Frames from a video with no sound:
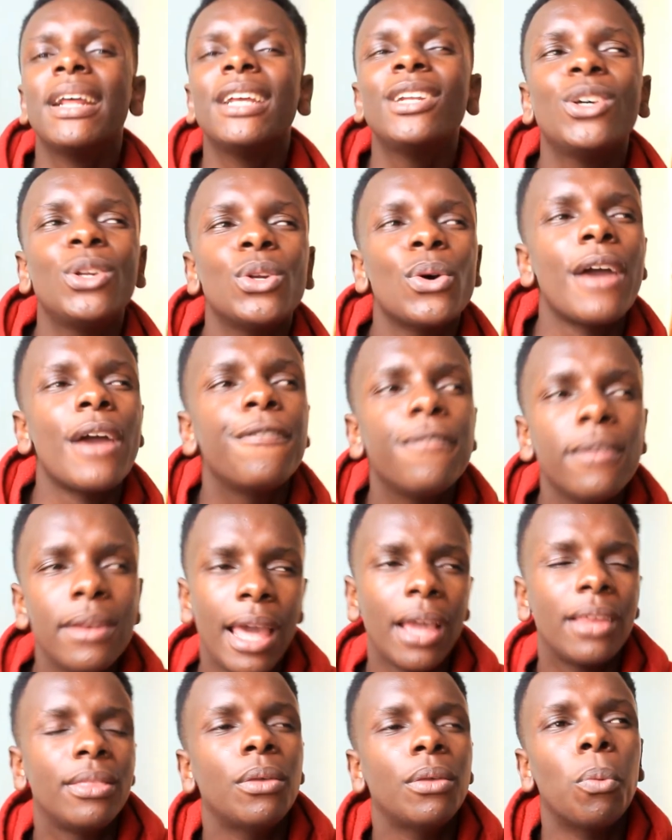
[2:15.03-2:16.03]
I don't know, I feel
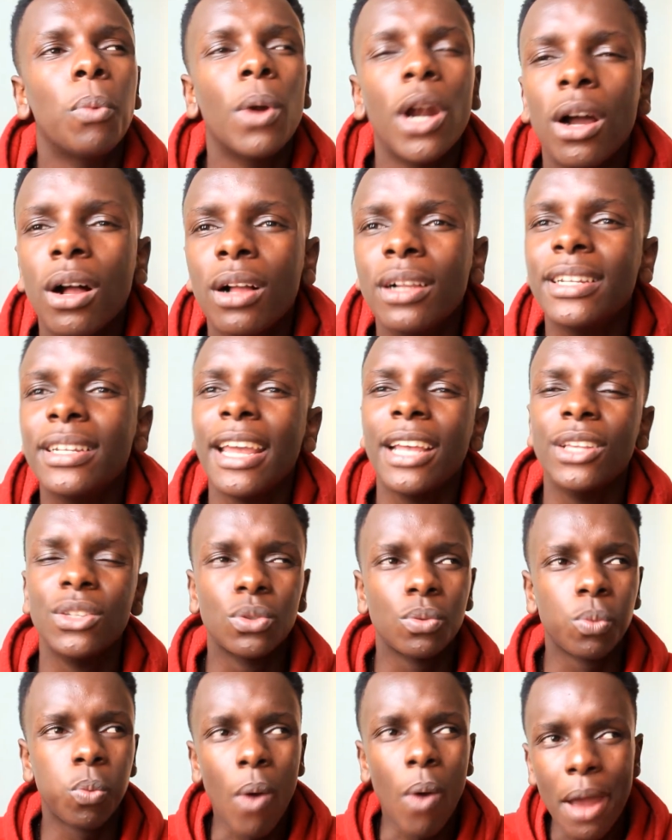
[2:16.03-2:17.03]
like the world
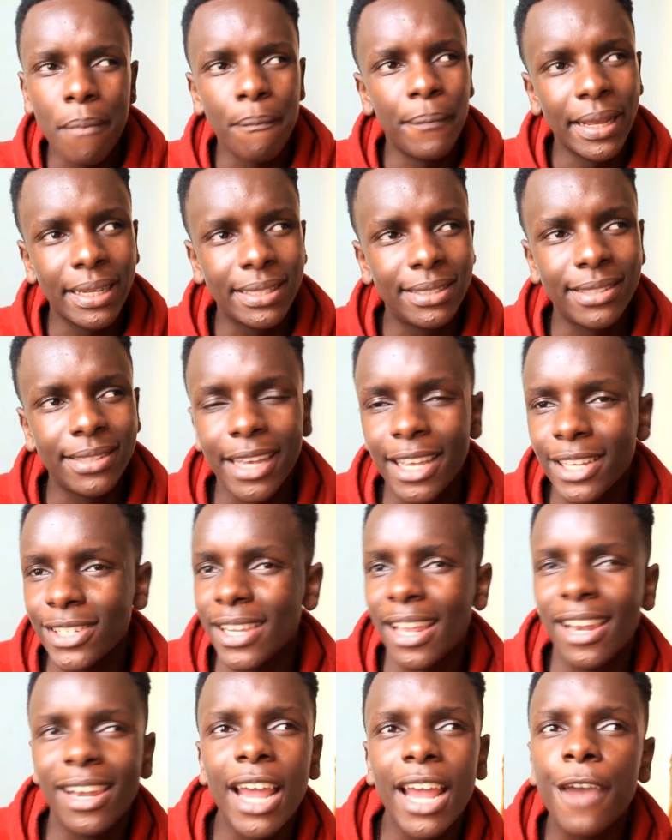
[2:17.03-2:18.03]
is one big stage
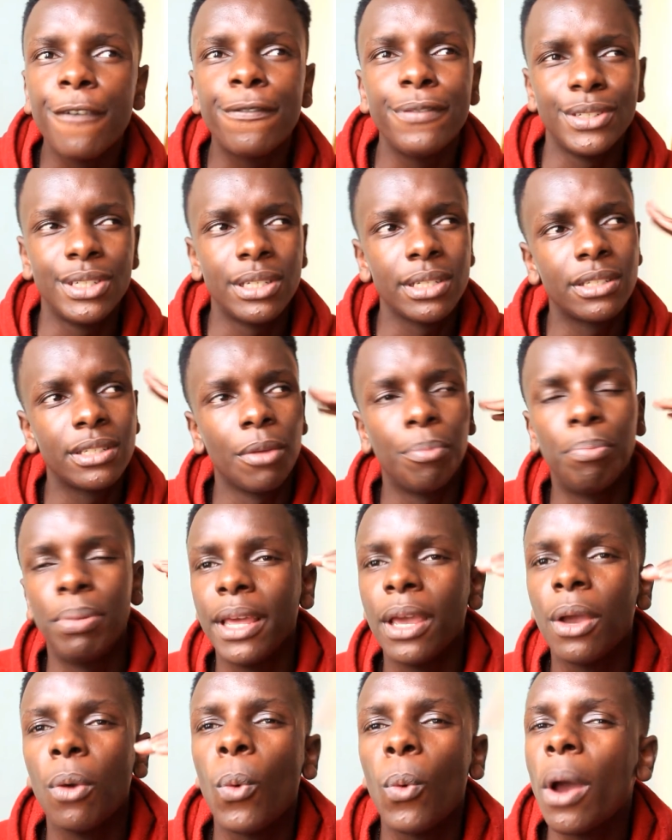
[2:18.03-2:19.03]
and life is just a
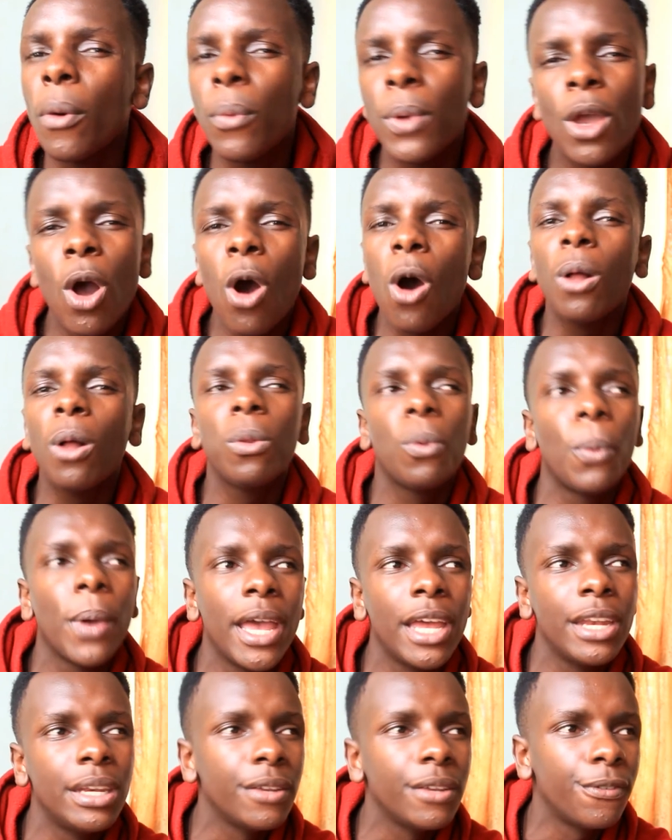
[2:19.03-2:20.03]
play where we all
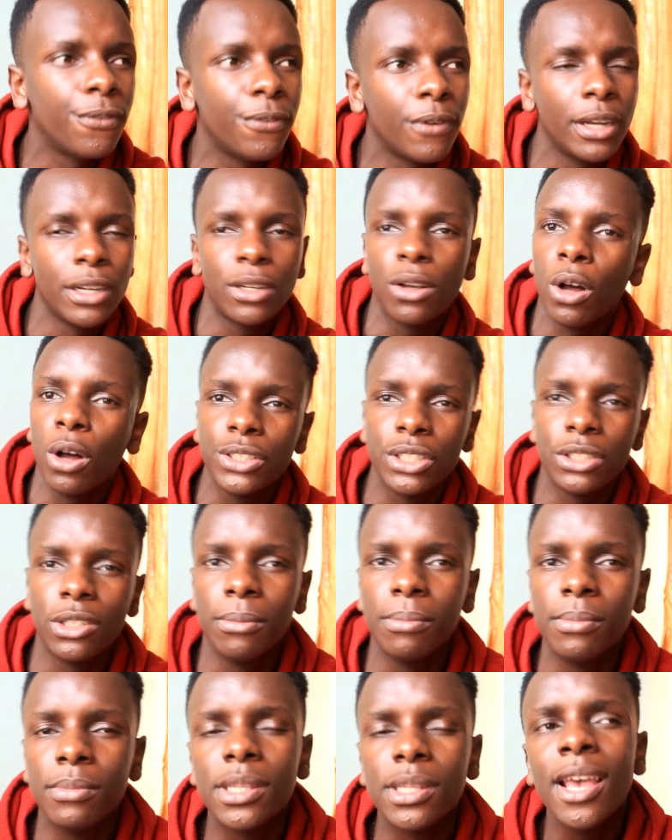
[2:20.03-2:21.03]
wear different
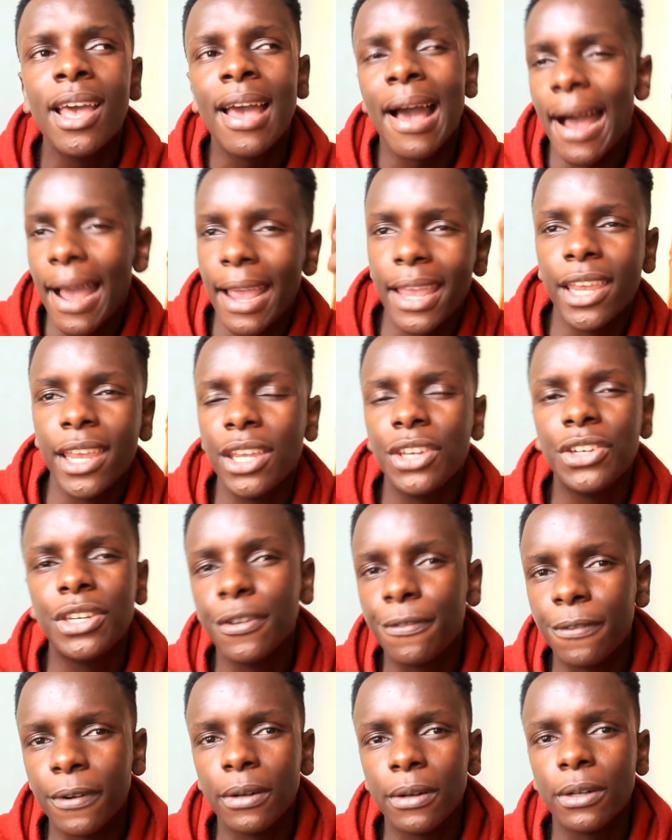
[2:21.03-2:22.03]
costumes, i.e.
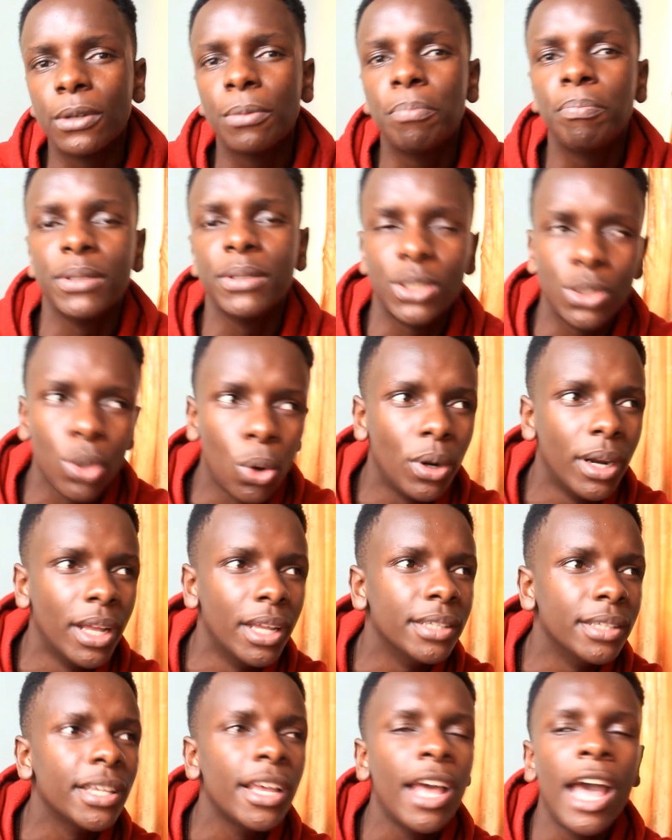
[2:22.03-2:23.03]
different
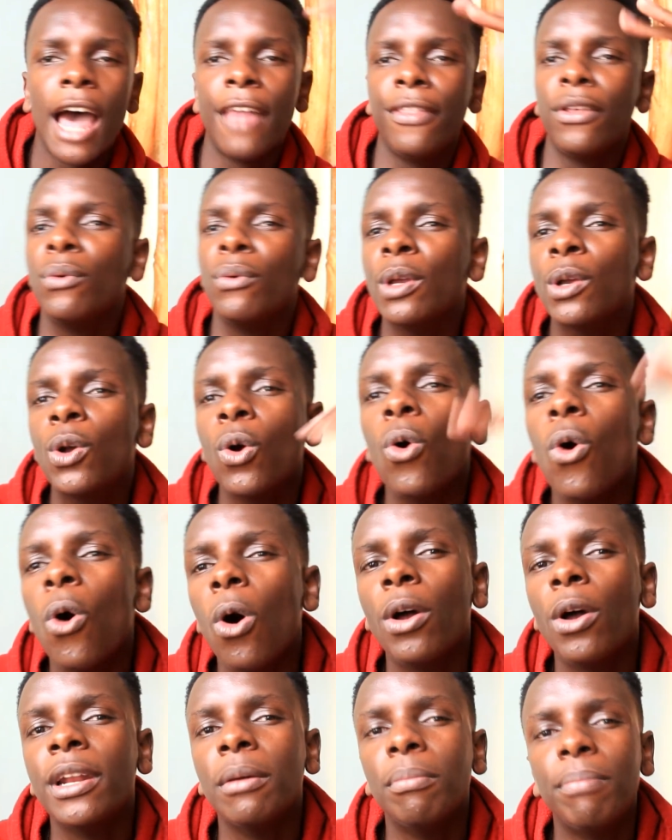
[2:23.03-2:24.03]
personas, and then we go
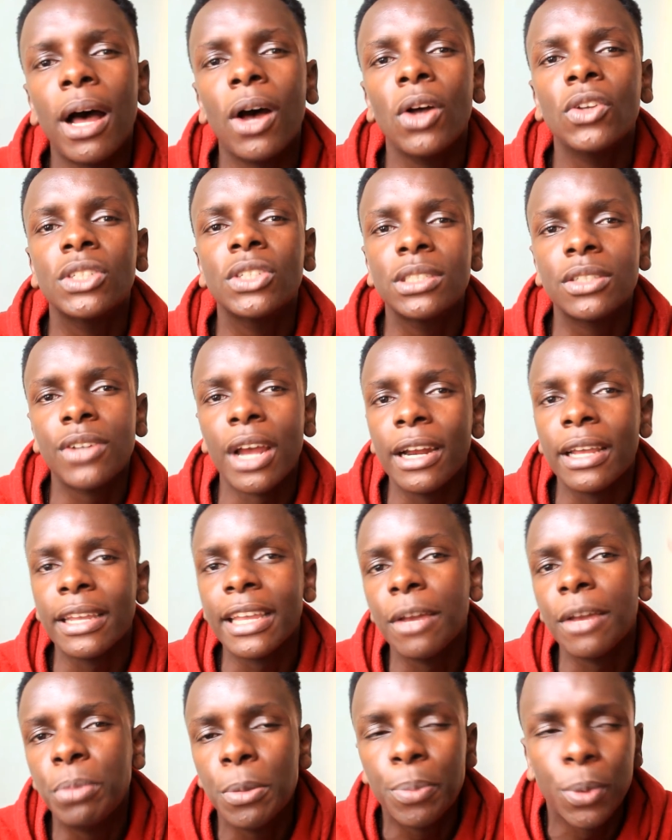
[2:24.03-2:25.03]
on about trying to
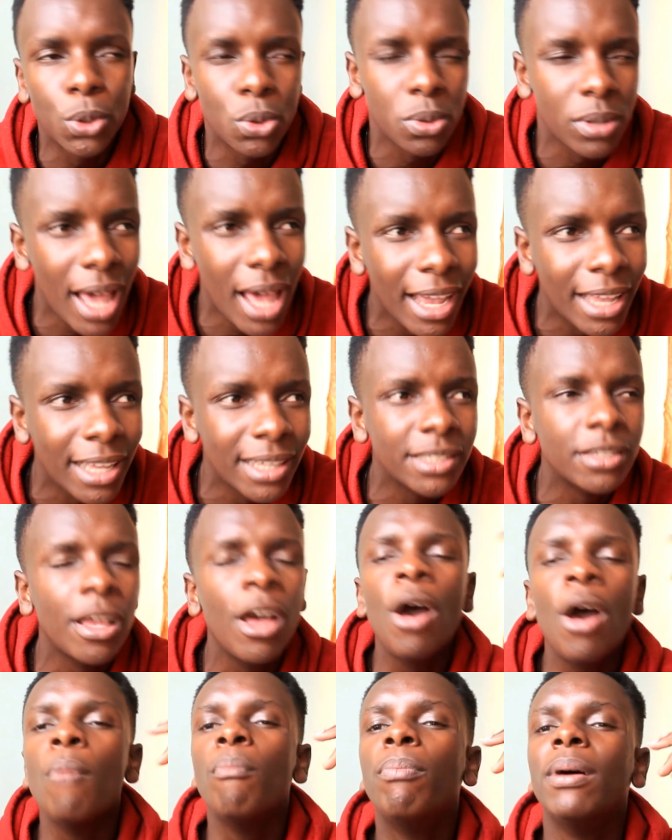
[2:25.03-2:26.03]
get people to like us,
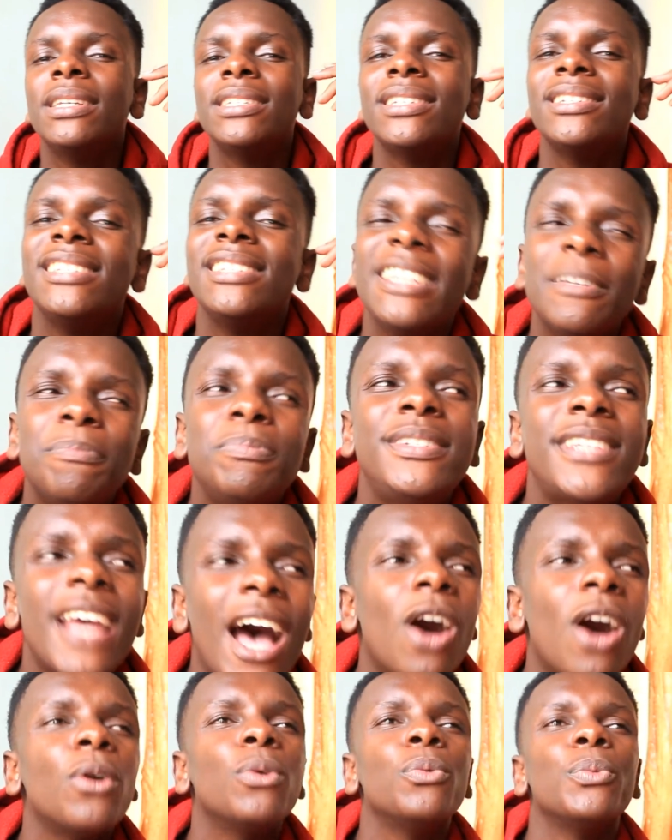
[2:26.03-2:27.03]
but deep
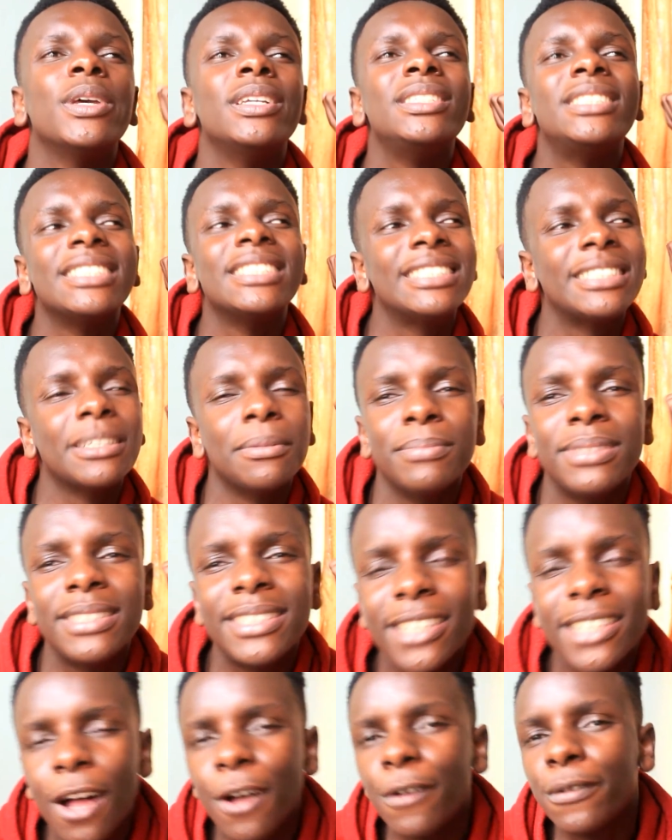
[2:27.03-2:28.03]
down we're just some
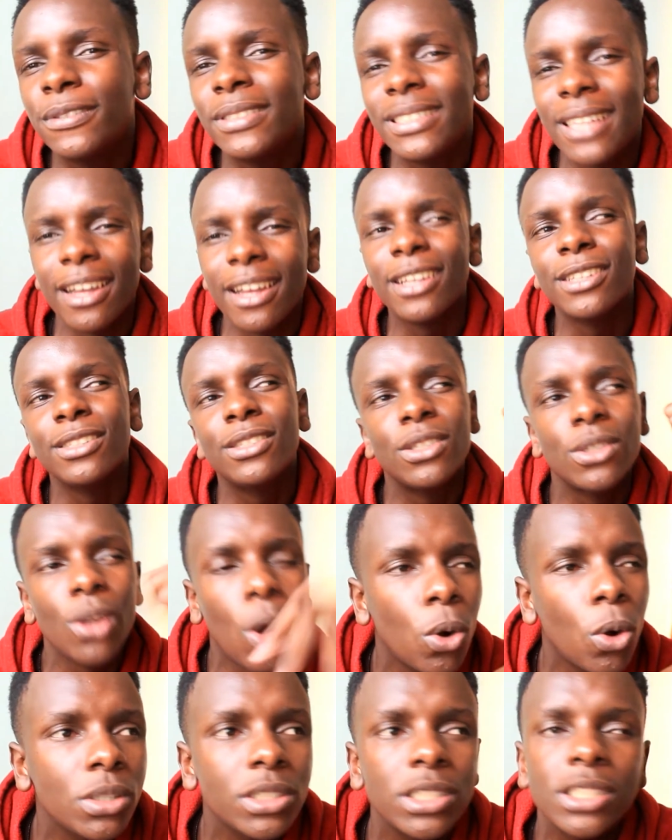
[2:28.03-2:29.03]
self-centered
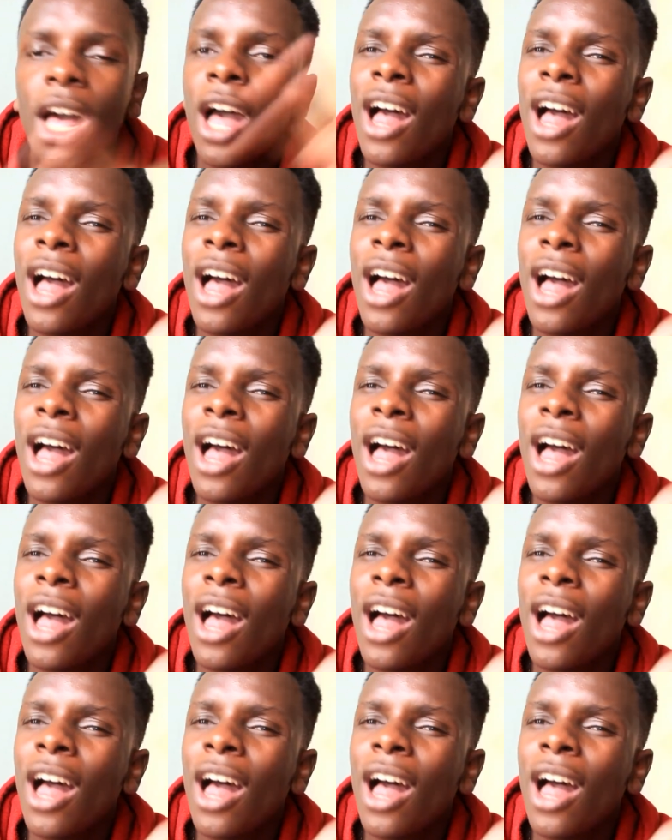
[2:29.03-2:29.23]
souls